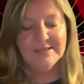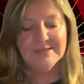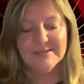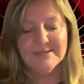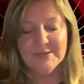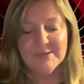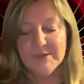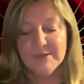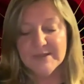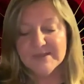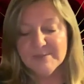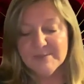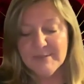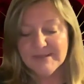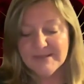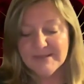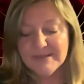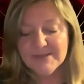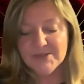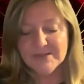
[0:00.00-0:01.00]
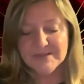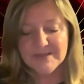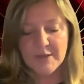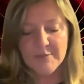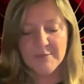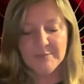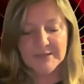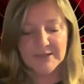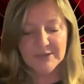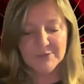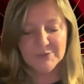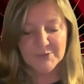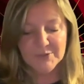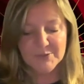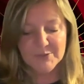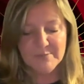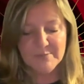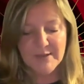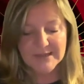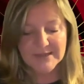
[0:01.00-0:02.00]
And so this message is coming through
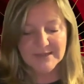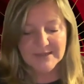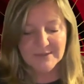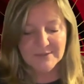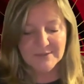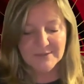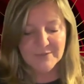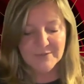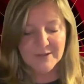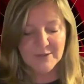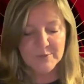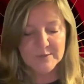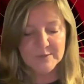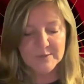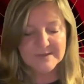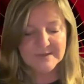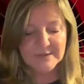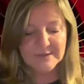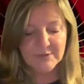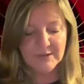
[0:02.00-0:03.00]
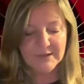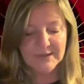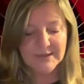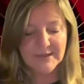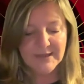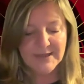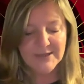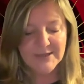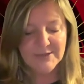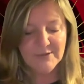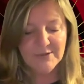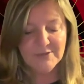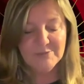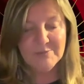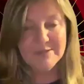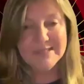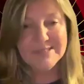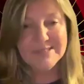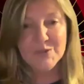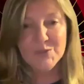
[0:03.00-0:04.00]
the Magdalene frequency right now.
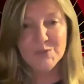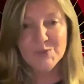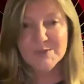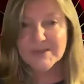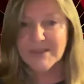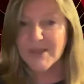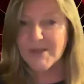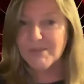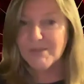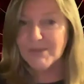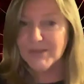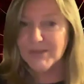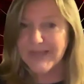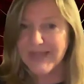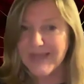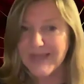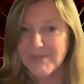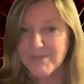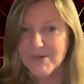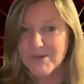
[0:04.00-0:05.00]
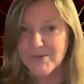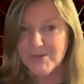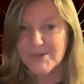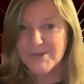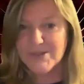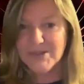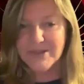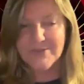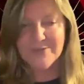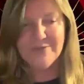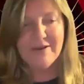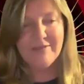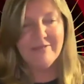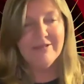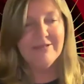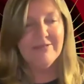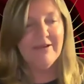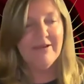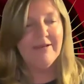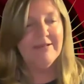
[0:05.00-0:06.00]
I've been told to come on camera, which I
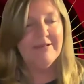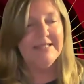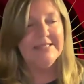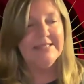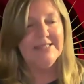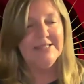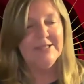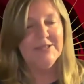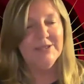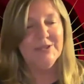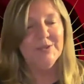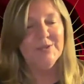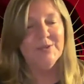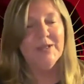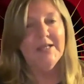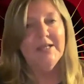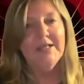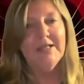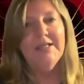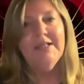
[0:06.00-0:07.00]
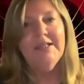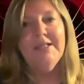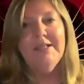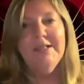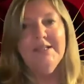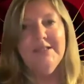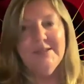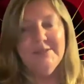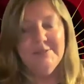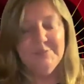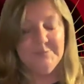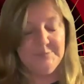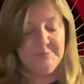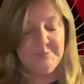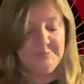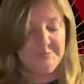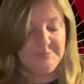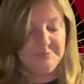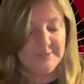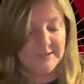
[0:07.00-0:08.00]
very rarely do.
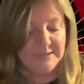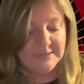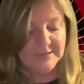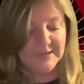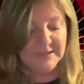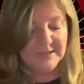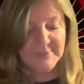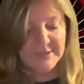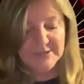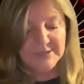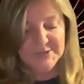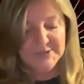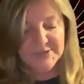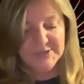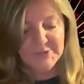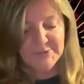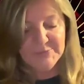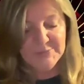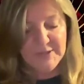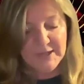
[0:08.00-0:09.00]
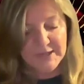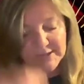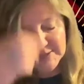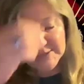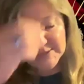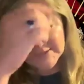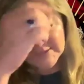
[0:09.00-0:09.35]
And come out to you